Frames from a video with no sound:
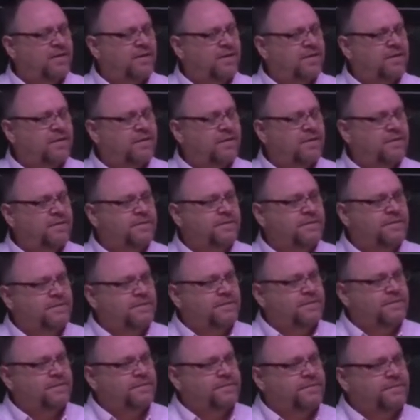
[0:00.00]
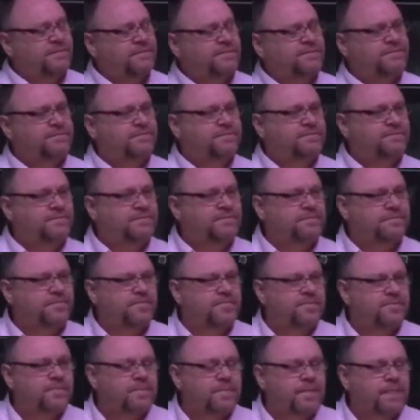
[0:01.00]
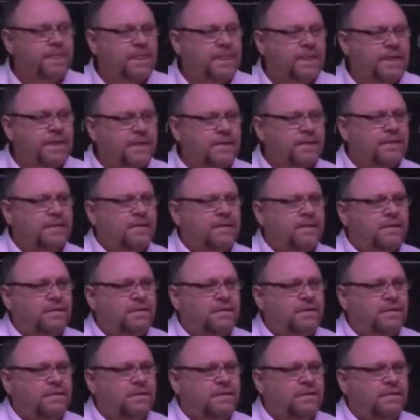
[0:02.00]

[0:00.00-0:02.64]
Nobody speaks.